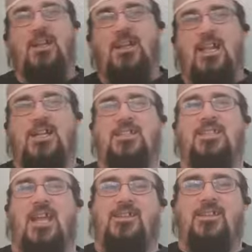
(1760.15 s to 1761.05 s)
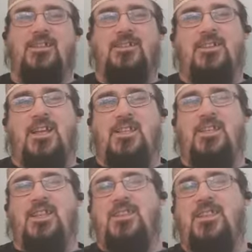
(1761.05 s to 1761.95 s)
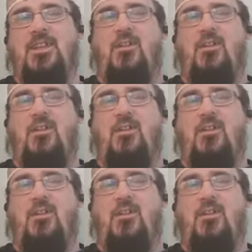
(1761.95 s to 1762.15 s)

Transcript: Like I said, it,